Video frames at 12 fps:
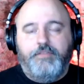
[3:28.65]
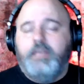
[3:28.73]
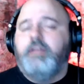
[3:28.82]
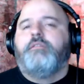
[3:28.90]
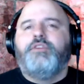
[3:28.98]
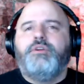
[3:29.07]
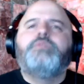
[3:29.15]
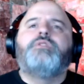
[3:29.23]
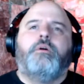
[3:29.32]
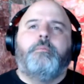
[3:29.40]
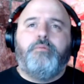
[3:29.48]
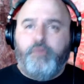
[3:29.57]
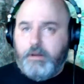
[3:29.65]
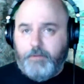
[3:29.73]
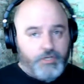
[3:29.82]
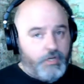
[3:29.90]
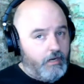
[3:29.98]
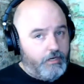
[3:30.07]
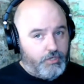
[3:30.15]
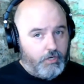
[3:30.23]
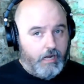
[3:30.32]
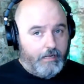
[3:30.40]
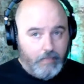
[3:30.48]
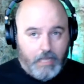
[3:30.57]
The interviews are pretty much cut and
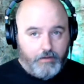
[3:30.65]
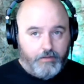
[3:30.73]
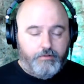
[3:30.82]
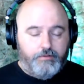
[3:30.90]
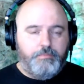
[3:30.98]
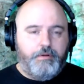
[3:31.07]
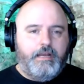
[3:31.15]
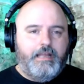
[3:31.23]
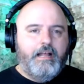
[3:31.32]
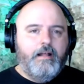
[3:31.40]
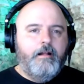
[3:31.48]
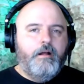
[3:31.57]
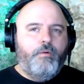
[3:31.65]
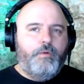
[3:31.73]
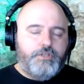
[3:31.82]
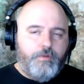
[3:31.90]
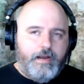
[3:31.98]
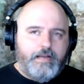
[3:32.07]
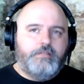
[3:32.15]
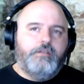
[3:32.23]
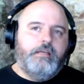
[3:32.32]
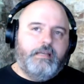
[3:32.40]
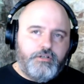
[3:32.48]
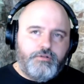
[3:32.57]
dry, a lot of those. But what's great is the
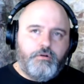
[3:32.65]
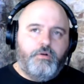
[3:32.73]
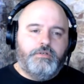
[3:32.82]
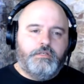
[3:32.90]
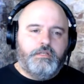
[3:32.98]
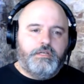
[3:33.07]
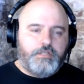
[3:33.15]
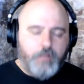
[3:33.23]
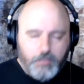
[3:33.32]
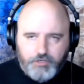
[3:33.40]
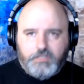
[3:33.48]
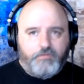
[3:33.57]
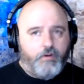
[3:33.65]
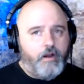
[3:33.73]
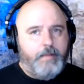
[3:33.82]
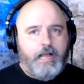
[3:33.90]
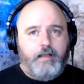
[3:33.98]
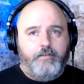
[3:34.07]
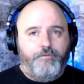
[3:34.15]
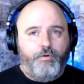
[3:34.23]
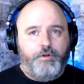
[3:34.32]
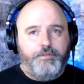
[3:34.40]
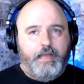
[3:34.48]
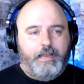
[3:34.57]
intros, the discussion is very back and forth.
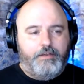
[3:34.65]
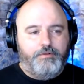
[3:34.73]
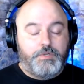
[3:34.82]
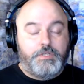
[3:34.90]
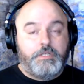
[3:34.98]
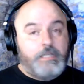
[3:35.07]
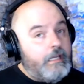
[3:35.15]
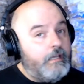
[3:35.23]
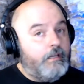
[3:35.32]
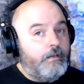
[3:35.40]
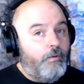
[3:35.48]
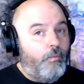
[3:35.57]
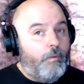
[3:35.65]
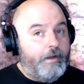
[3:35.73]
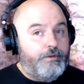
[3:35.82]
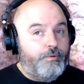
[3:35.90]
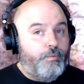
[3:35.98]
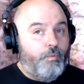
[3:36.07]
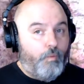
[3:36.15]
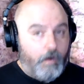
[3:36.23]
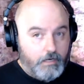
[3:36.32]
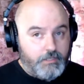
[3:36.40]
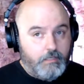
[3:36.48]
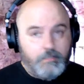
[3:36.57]
And you'll see when you
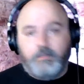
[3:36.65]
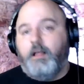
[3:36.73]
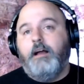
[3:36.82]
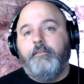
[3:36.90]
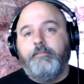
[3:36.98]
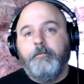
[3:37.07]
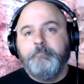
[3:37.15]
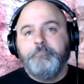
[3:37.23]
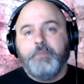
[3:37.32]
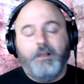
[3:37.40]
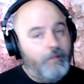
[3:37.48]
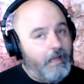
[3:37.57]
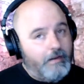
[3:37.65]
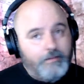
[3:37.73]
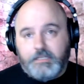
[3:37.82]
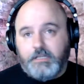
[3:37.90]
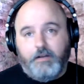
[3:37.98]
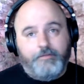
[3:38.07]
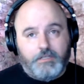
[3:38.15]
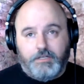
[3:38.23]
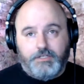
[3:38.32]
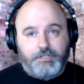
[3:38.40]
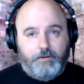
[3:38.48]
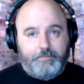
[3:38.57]
watch these live, a lot of this stuff is
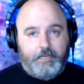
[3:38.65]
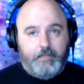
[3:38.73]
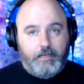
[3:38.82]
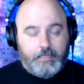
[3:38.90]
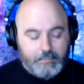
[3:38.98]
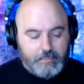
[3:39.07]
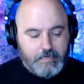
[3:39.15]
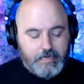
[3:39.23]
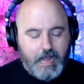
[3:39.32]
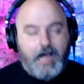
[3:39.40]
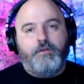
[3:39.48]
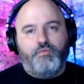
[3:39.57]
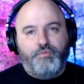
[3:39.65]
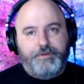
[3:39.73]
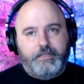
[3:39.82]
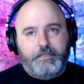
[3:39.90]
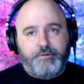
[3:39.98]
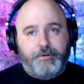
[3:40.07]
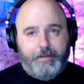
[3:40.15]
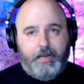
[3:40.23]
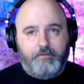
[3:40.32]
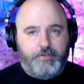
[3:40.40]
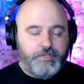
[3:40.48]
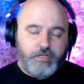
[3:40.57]
unscripted. Like, it's not really
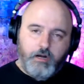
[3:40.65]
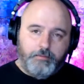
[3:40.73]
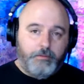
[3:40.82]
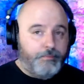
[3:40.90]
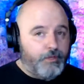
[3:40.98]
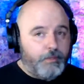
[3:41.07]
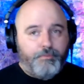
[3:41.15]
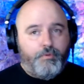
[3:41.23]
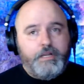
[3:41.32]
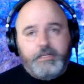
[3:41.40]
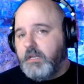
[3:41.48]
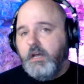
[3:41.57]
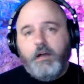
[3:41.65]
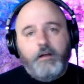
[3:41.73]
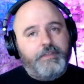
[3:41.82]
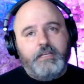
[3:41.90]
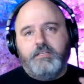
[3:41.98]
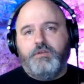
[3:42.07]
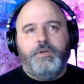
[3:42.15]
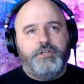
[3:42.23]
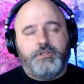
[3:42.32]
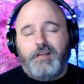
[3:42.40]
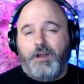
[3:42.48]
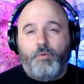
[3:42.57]
prepared. There's a couple of bullet points, things that we
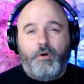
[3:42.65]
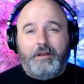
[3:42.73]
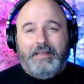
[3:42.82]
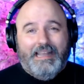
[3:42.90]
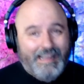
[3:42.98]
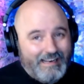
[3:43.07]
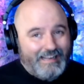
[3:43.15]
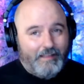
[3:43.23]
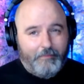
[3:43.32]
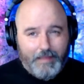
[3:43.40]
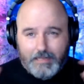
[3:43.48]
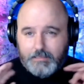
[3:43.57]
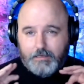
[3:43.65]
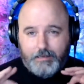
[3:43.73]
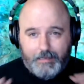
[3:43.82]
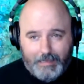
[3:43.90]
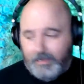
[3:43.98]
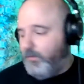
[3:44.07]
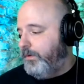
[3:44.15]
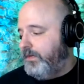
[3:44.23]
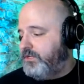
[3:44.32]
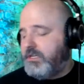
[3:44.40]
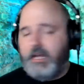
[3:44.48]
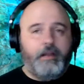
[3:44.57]
just kind of want to hit, and that's it. We
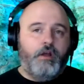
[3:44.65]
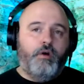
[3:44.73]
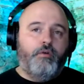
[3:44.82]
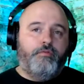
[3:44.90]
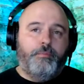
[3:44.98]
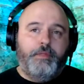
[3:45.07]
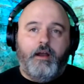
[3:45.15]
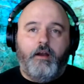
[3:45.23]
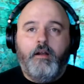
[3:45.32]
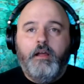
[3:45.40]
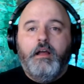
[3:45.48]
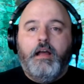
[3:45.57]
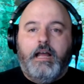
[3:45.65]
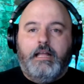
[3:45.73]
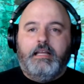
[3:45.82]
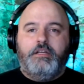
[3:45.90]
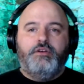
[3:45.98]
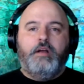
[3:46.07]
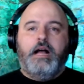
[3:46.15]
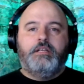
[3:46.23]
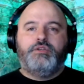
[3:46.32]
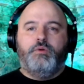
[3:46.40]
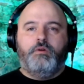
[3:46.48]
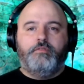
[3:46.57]
just kind of go from there and let you guys
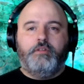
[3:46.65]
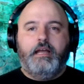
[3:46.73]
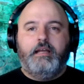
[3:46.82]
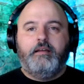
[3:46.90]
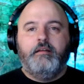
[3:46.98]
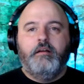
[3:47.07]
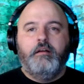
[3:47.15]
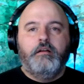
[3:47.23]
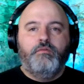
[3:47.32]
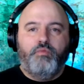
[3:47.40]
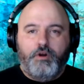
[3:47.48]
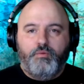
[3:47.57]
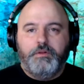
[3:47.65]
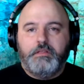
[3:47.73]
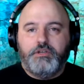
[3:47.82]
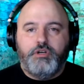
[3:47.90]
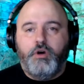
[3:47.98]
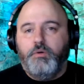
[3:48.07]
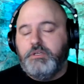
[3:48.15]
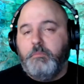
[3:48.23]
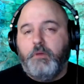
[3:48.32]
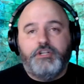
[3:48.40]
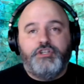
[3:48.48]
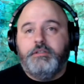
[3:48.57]
sort of like run with the show as
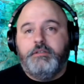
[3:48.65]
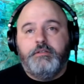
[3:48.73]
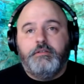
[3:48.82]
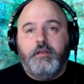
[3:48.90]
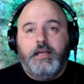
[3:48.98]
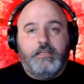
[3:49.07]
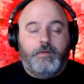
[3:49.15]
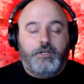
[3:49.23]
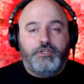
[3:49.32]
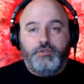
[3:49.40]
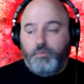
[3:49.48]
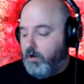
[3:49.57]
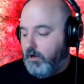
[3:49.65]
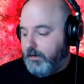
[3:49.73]
much as you want.